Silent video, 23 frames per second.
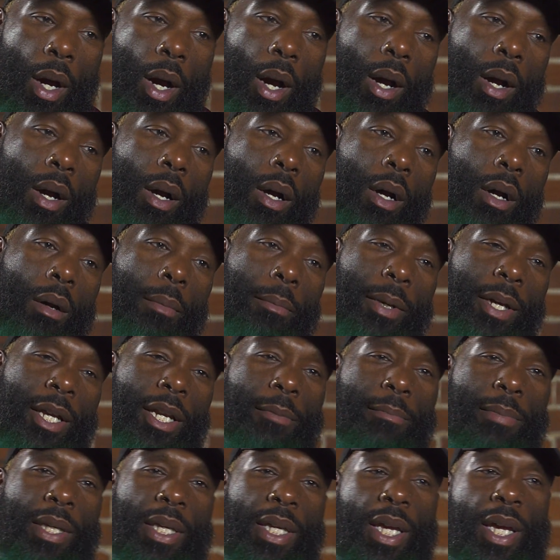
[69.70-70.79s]
In
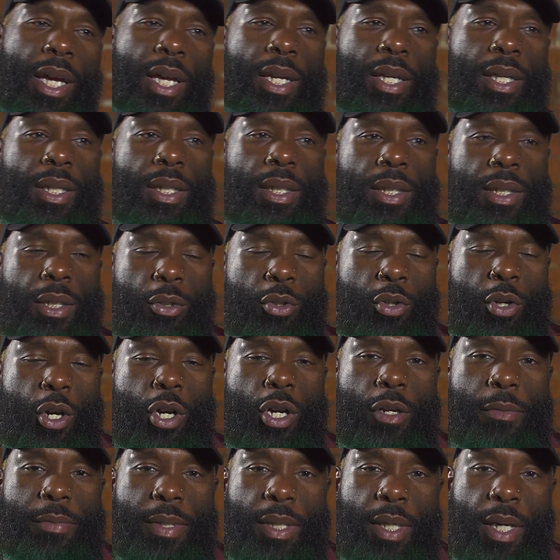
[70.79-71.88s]
the beginning, you know
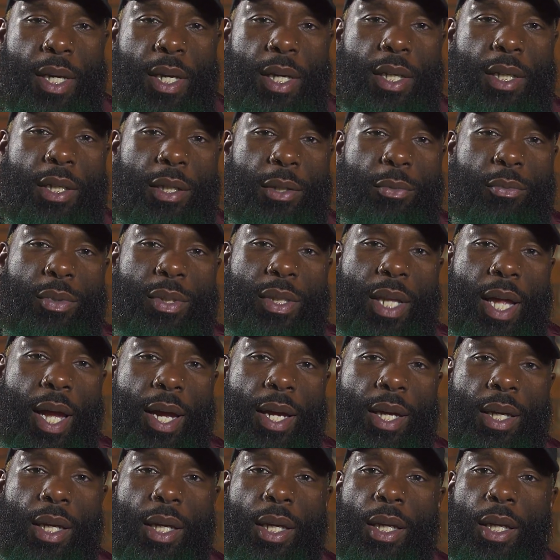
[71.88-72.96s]
what I'm saying? It was
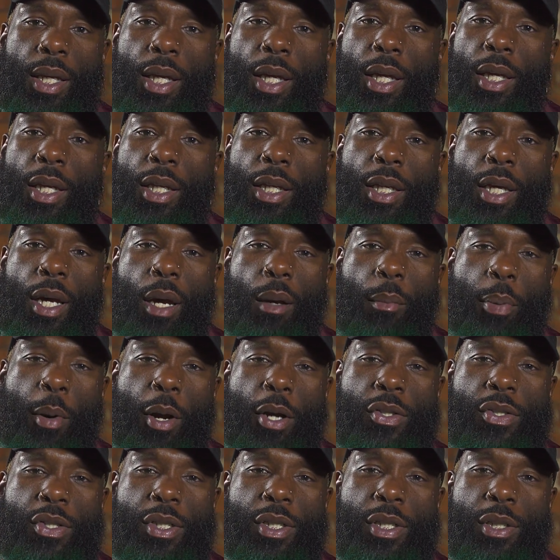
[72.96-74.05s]
like any young
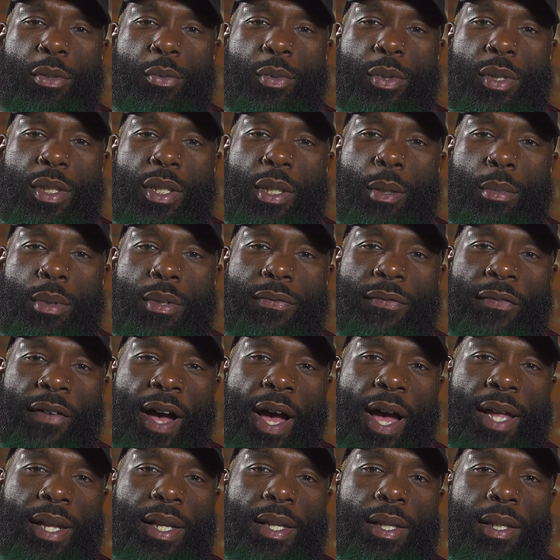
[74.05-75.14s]
person. It was
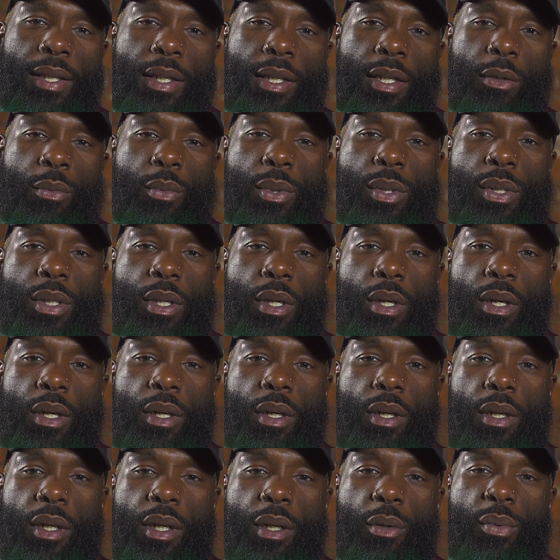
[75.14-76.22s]
violent. It
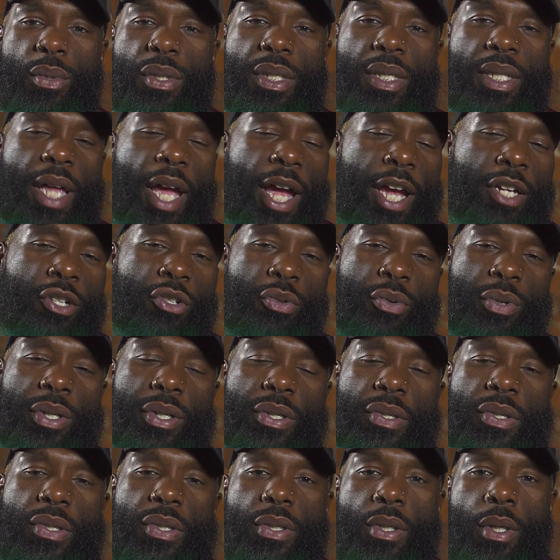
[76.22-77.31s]
was
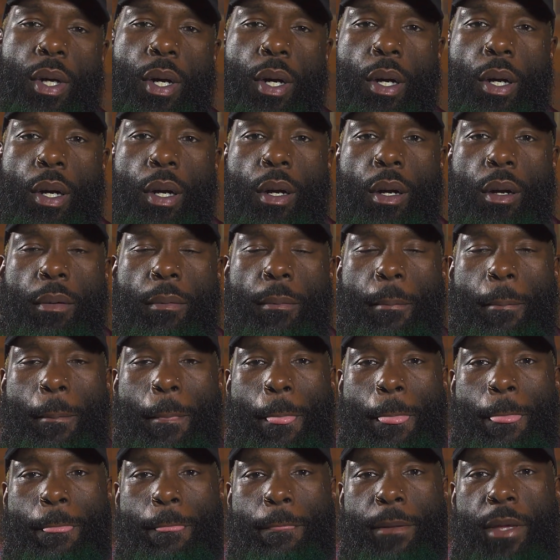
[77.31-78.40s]
dangerous.
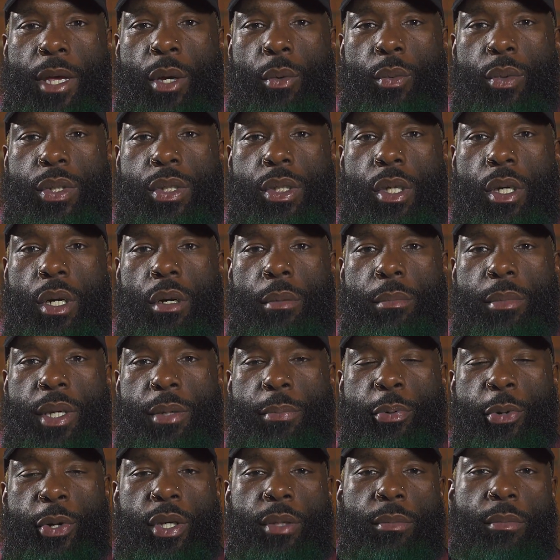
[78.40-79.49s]
It was me
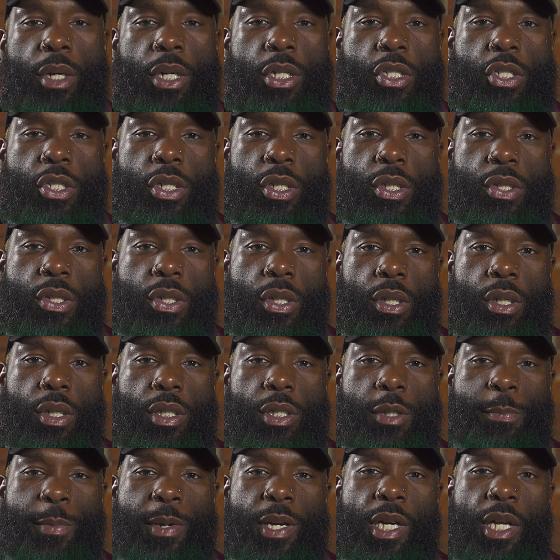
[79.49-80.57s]
pretty much just
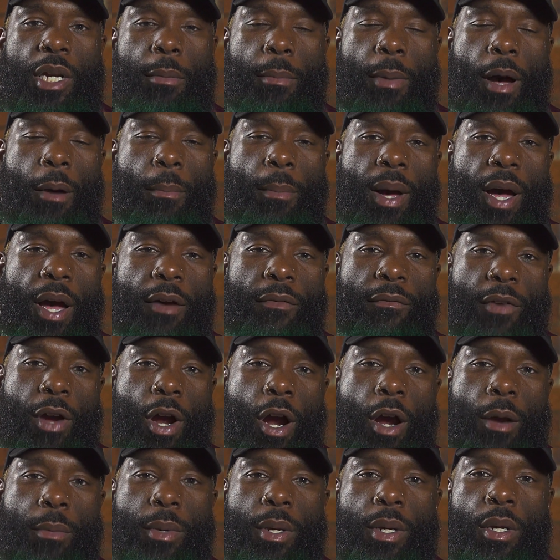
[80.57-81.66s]
speaking about my
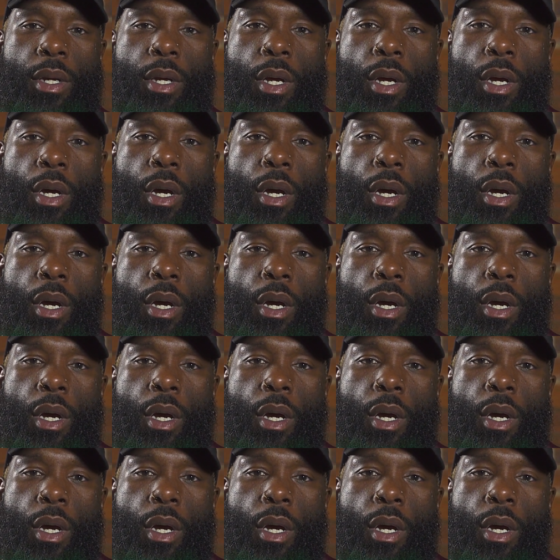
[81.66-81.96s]
environment